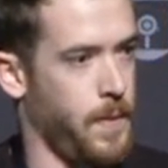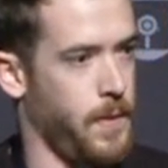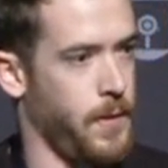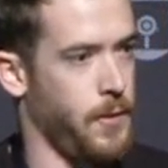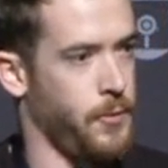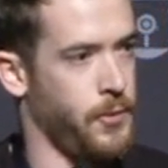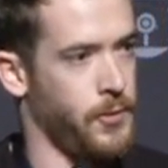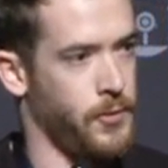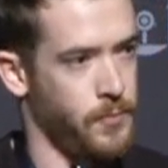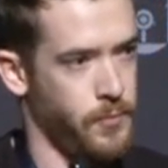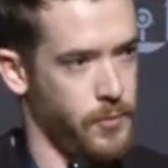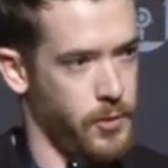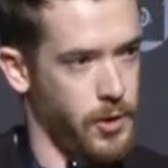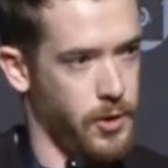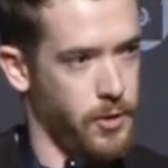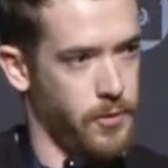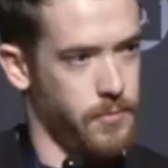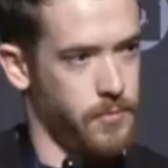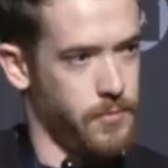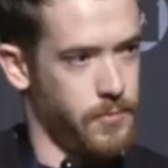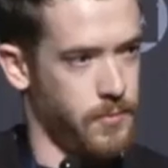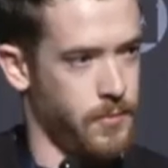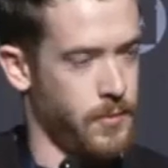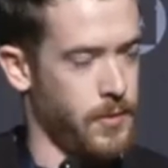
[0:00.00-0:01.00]
It was,
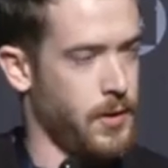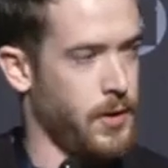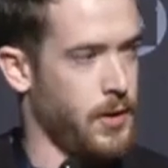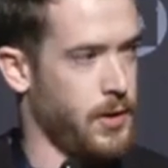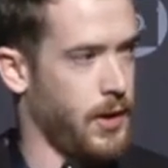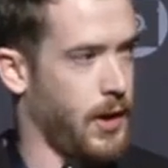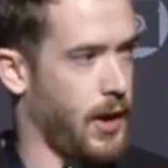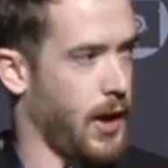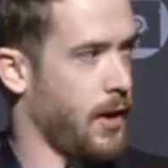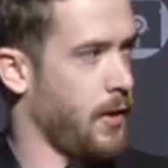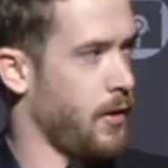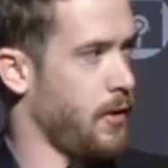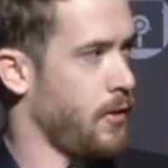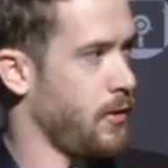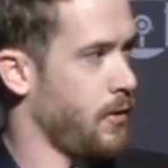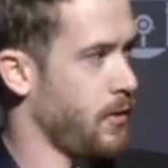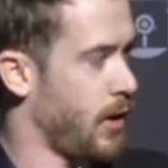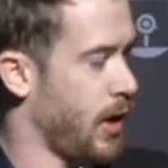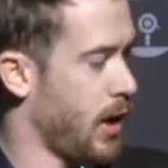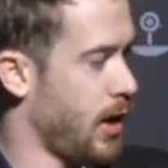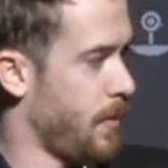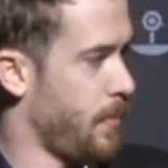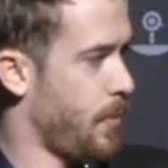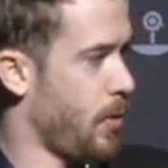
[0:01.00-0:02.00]

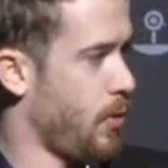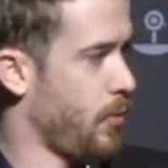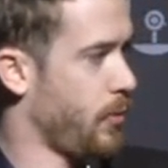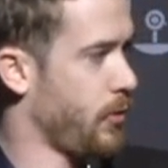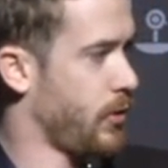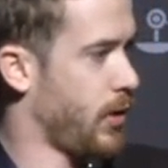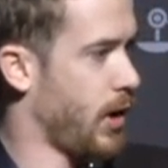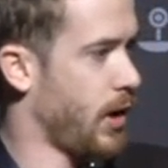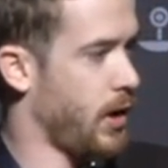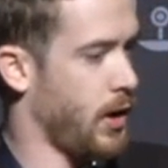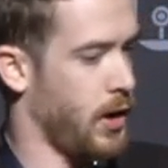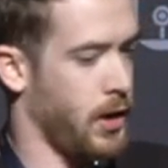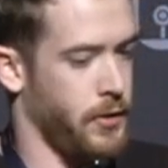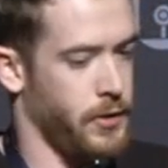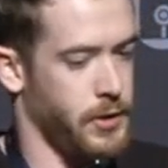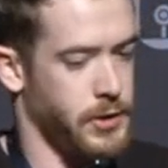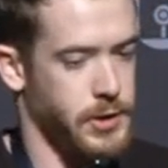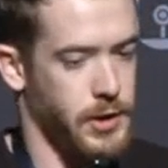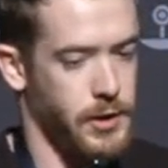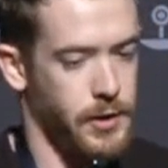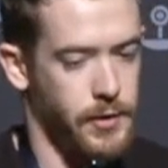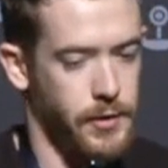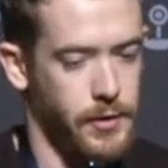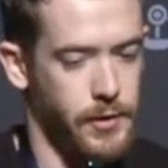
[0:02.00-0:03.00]
Catapult was kind of the
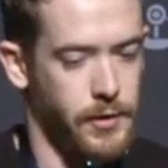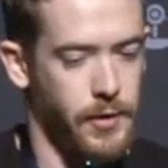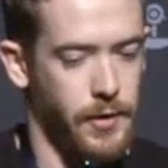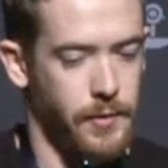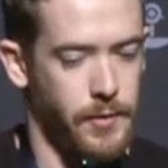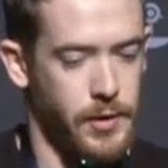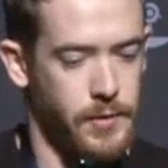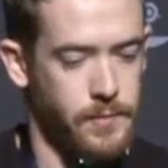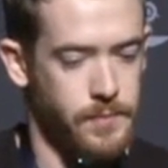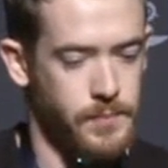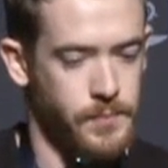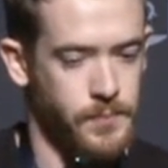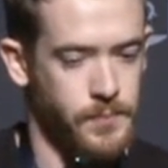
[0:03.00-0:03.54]
genesis of it.